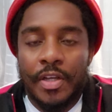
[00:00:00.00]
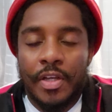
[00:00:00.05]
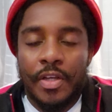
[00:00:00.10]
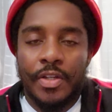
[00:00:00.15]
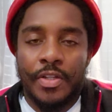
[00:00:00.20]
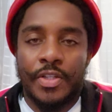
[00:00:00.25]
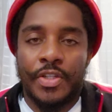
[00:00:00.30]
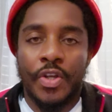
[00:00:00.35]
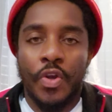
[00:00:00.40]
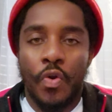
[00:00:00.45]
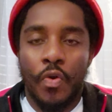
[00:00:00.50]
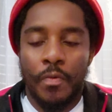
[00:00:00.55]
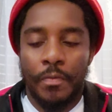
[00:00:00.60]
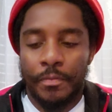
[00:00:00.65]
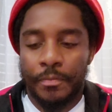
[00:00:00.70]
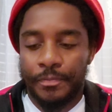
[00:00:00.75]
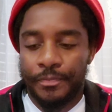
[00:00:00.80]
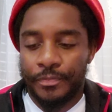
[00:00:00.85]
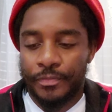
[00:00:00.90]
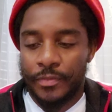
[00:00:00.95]
So
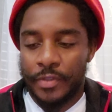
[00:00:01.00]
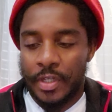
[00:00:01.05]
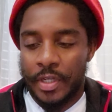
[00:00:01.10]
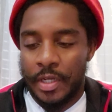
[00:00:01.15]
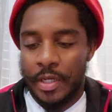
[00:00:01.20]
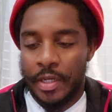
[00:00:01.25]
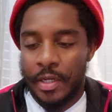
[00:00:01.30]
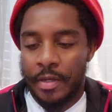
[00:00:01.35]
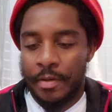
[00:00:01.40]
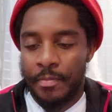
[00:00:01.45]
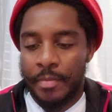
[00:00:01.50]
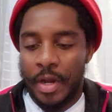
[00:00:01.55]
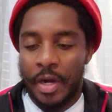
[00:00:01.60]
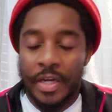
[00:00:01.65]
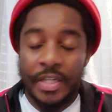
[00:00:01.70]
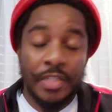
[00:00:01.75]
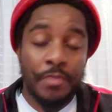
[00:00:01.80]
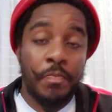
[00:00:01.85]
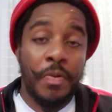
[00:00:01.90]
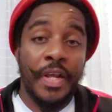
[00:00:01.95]
I'll
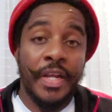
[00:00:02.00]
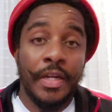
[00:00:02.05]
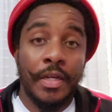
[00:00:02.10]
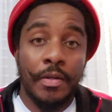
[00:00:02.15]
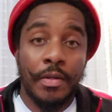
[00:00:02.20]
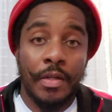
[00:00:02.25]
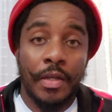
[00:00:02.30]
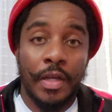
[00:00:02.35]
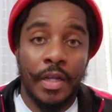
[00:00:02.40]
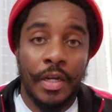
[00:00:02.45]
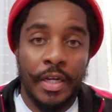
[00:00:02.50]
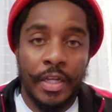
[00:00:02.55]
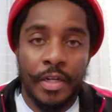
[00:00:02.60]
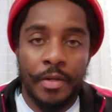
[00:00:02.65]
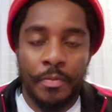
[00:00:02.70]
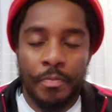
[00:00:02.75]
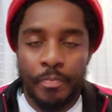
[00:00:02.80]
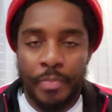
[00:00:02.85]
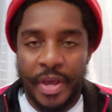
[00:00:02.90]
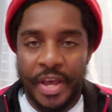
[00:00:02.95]
explain a little
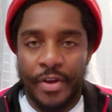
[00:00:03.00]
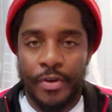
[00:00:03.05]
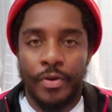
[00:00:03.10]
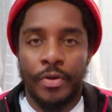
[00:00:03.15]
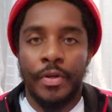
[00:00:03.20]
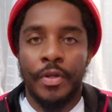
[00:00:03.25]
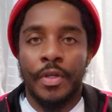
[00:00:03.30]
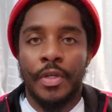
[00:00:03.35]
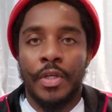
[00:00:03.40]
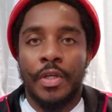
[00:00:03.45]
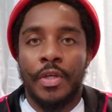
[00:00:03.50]
better.